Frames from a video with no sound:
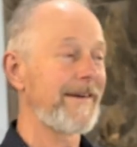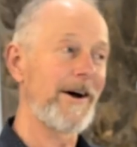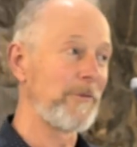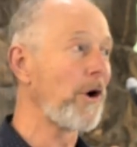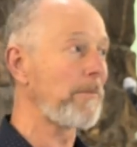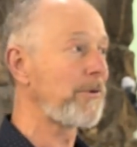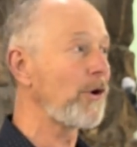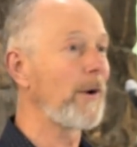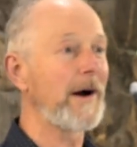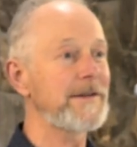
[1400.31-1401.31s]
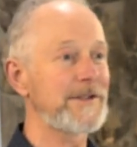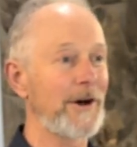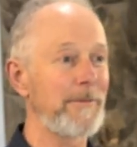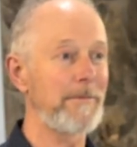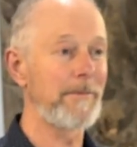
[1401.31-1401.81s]
I'm not pure,
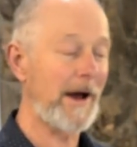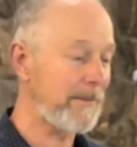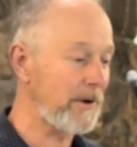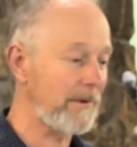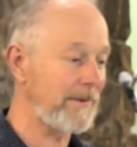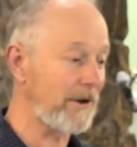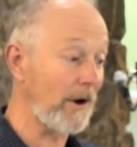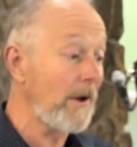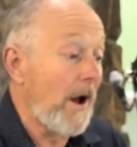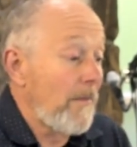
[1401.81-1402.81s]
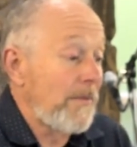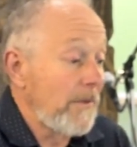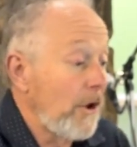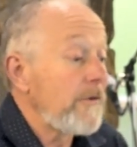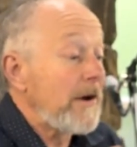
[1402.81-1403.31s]
so maybe, you know,
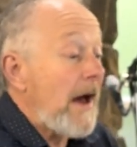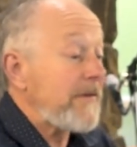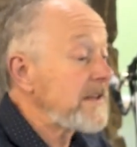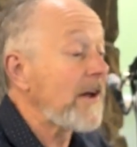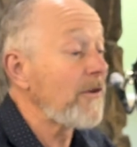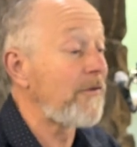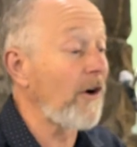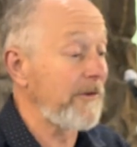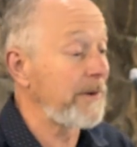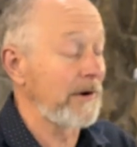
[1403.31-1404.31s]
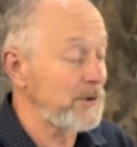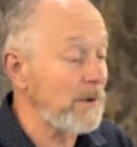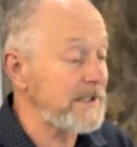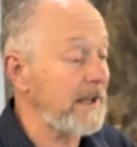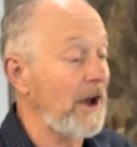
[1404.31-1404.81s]
even having done the five pillars,
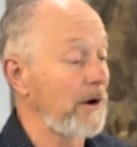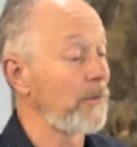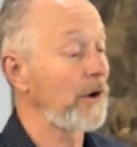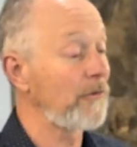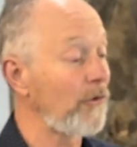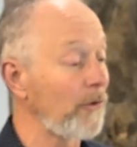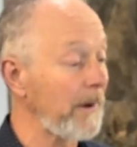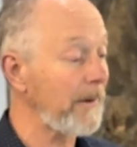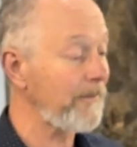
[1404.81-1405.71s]
what's that going to mean for me?